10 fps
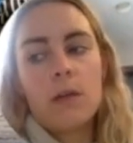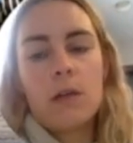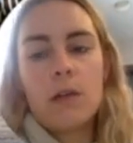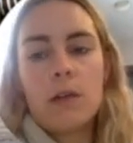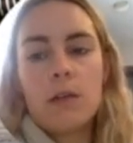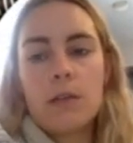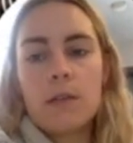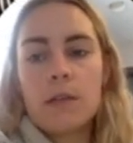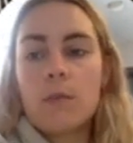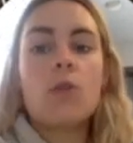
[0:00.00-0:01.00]
is
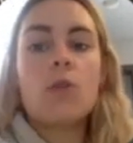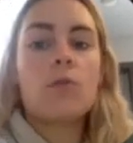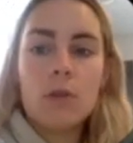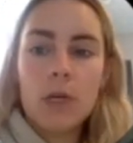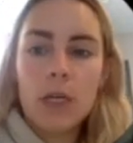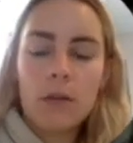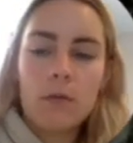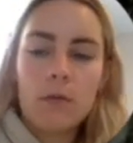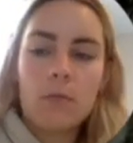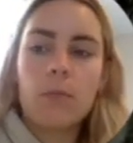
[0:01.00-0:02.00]
immune to it,
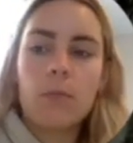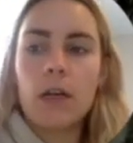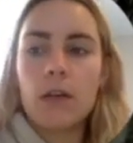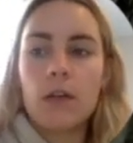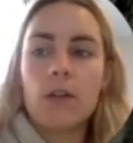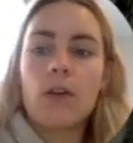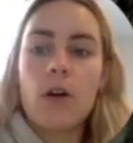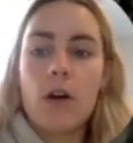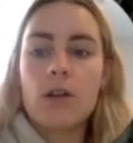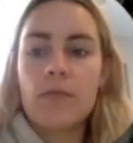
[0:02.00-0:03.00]
but there
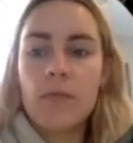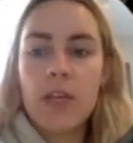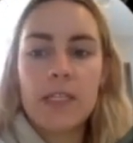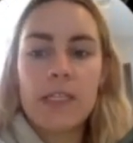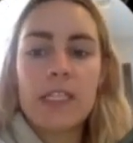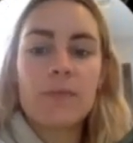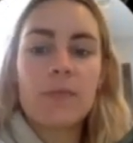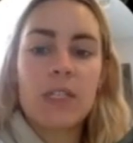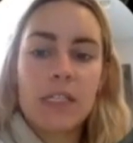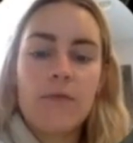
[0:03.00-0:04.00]
are some things that
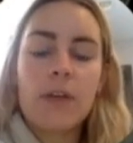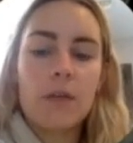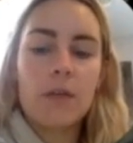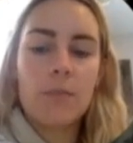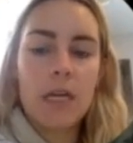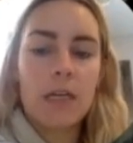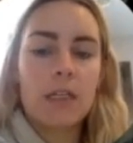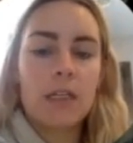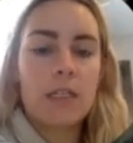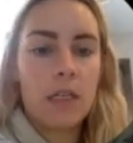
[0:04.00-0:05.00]
specifically make
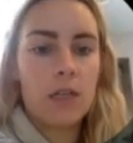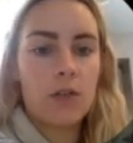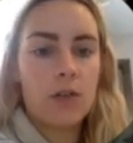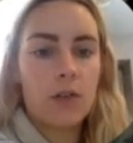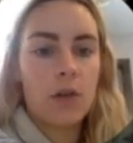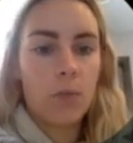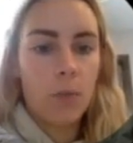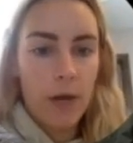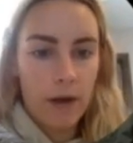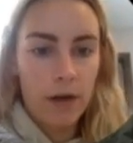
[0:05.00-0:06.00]
teenagers
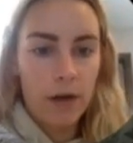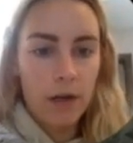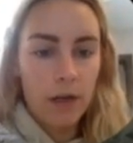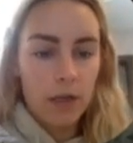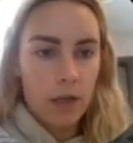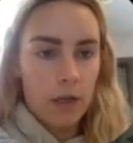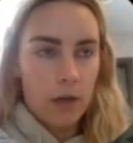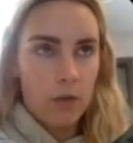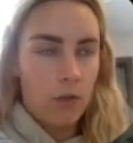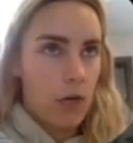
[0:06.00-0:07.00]
aware,
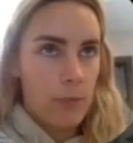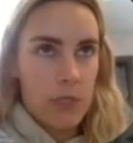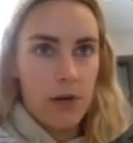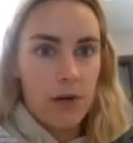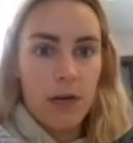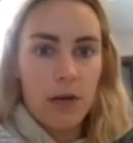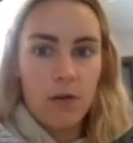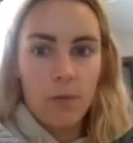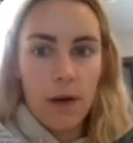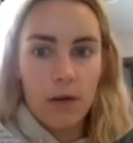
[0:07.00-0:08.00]
or I'm sorry, not
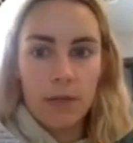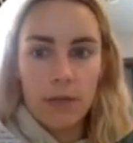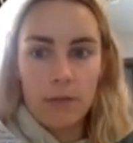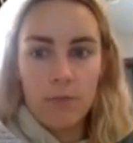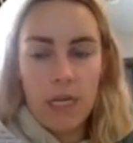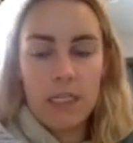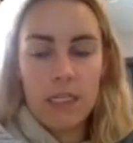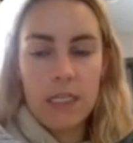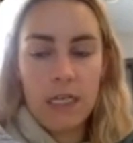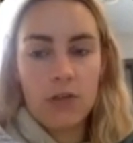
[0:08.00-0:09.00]
aware, make
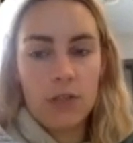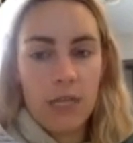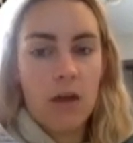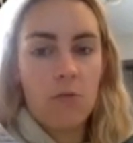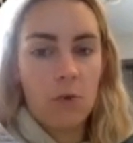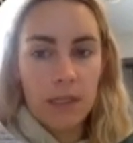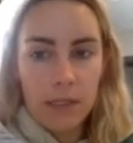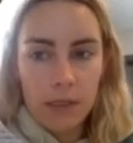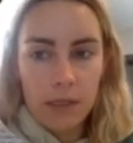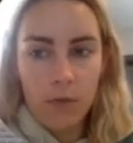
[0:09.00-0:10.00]
teenagers at
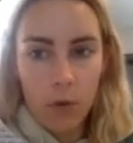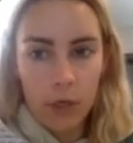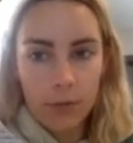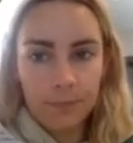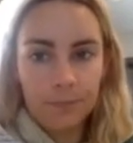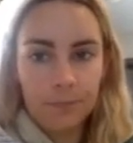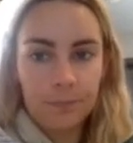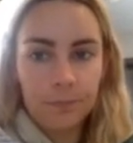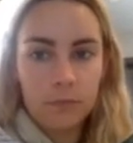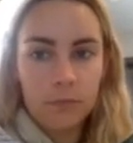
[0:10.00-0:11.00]
risk for
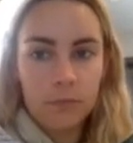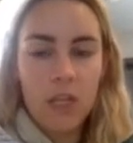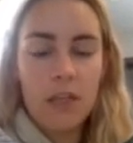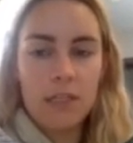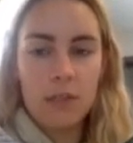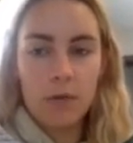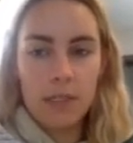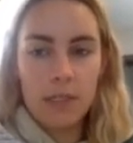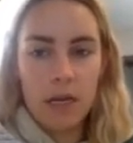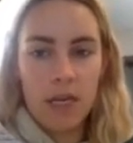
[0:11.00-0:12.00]
these
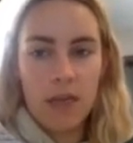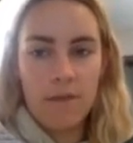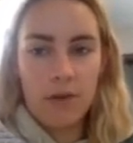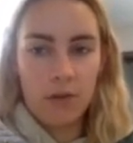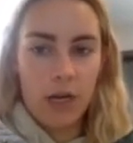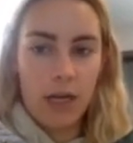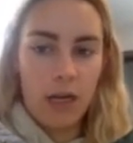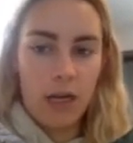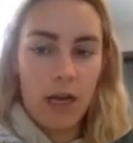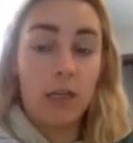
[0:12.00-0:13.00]
suicidal behaviors or
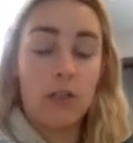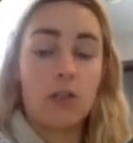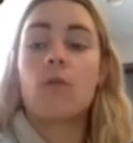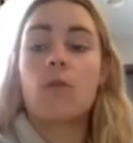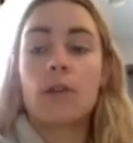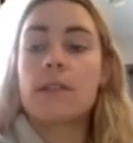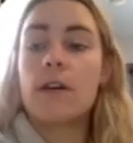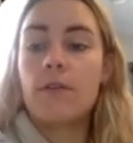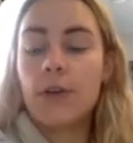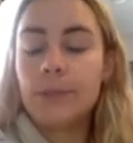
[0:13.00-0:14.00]
ideation or
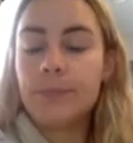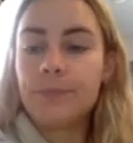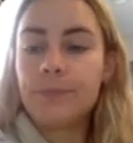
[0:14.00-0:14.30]
self-harm.